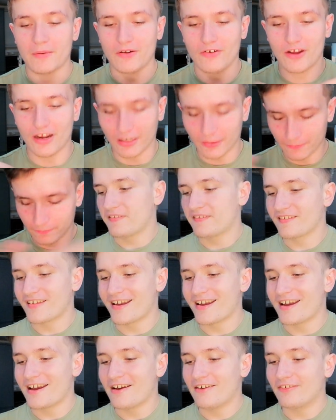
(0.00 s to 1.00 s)
Anyway,
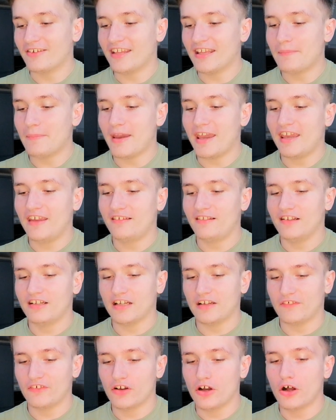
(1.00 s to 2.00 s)
so he basically did
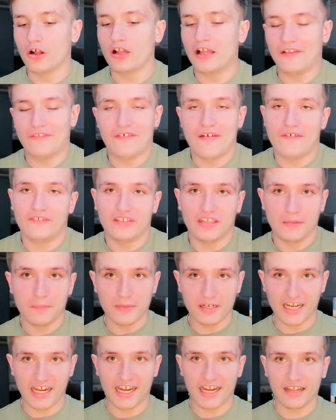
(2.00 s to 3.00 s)
that for a whole like 15
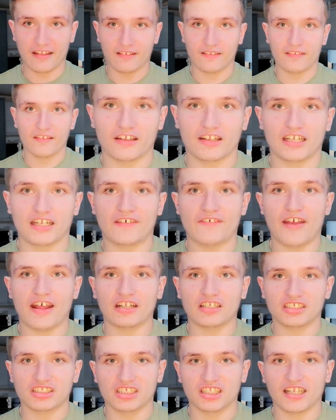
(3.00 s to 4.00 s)
minutes and then
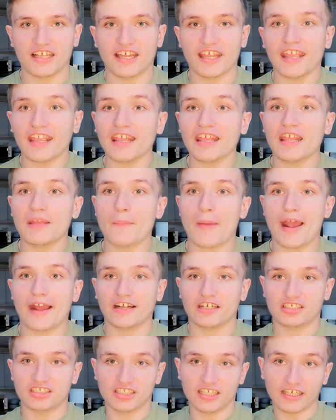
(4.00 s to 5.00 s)
eventually he
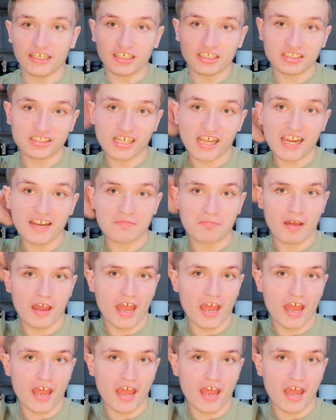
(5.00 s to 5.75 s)
managed to like shave my